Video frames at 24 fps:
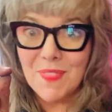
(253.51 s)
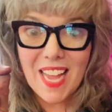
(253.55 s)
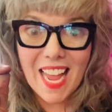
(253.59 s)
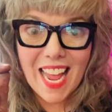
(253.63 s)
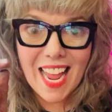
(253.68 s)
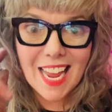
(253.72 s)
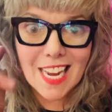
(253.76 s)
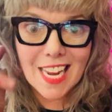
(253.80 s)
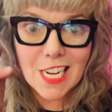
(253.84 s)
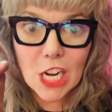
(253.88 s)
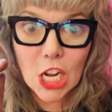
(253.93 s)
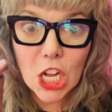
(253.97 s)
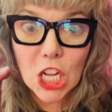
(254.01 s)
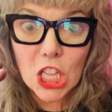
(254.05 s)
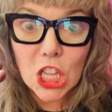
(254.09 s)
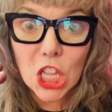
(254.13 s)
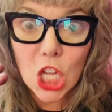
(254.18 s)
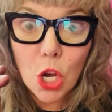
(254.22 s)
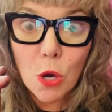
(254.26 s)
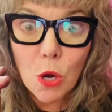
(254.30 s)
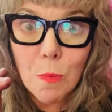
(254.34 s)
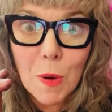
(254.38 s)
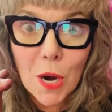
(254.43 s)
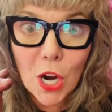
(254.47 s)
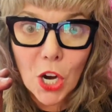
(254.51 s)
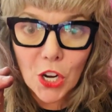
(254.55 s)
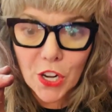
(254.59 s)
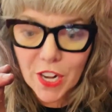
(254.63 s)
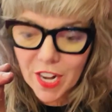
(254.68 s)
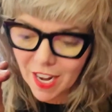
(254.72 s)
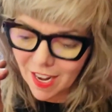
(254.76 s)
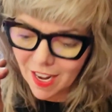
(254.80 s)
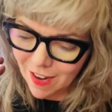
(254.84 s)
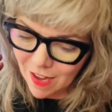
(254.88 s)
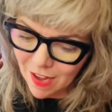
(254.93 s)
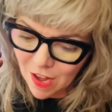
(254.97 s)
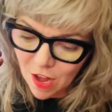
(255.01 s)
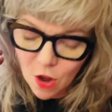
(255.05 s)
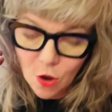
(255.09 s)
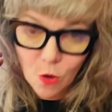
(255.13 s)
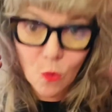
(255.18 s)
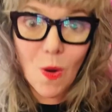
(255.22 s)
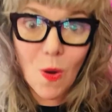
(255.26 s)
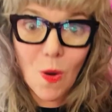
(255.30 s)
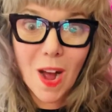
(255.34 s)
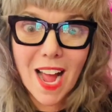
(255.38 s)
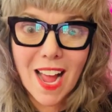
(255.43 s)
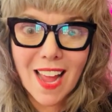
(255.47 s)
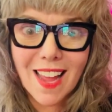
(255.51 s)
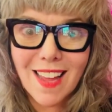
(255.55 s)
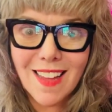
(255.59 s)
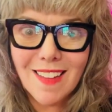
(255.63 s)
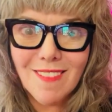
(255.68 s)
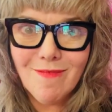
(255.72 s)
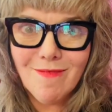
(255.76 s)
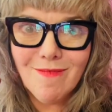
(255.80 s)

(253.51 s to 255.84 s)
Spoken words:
and a glow party. Why?